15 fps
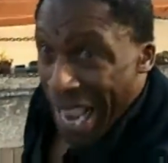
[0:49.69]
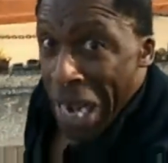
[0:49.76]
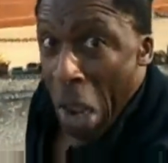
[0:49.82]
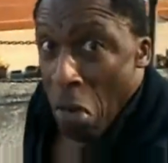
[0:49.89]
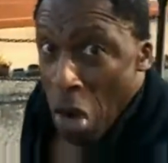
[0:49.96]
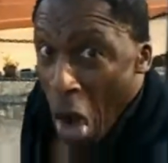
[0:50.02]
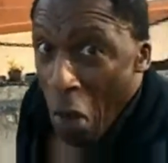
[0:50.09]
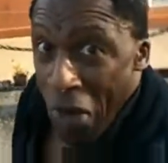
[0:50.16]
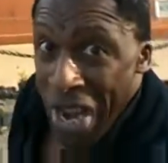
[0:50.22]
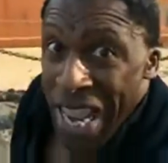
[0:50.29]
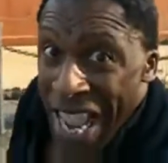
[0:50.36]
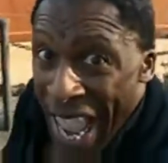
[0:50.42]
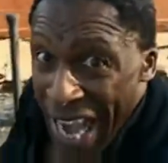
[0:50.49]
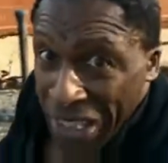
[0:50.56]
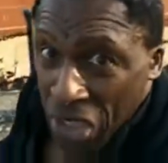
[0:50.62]
yellow
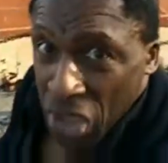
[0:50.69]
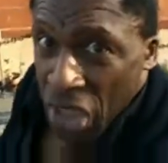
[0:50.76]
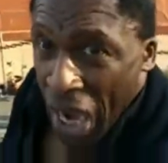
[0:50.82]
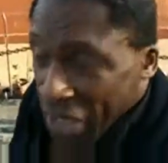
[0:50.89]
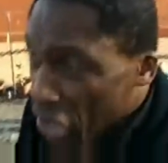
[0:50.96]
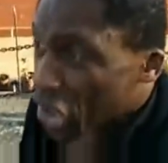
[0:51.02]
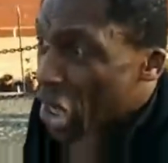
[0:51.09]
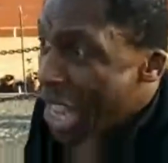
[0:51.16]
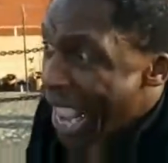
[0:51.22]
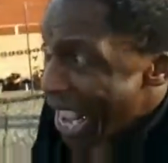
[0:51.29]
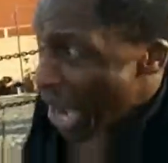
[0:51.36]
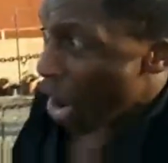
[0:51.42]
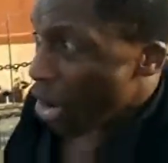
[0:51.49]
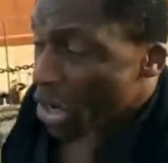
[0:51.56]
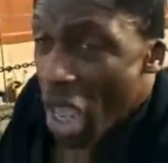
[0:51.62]
lorry exercises
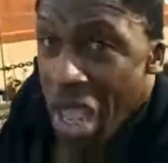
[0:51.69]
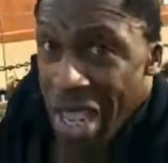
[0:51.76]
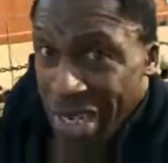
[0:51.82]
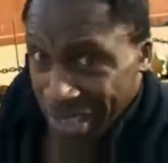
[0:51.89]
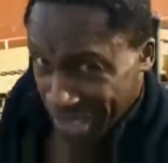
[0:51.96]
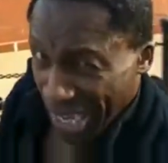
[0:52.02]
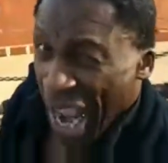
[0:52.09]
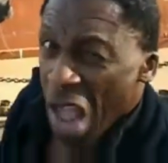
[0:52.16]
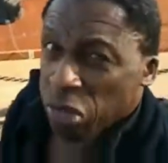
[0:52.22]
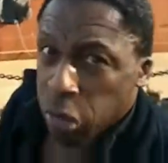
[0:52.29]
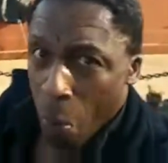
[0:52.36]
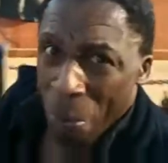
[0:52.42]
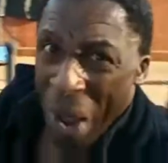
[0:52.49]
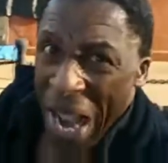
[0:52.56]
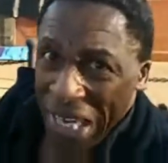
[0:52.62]
here on the
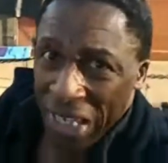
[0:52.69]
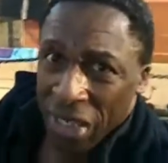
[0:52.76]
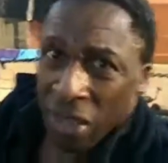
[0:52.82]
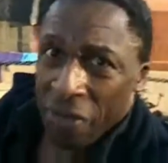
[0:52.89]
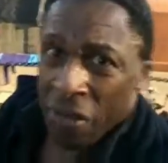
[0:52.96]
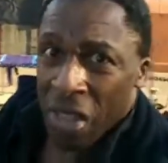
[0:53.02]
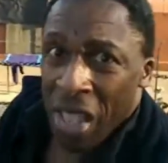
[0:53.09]
South Bank.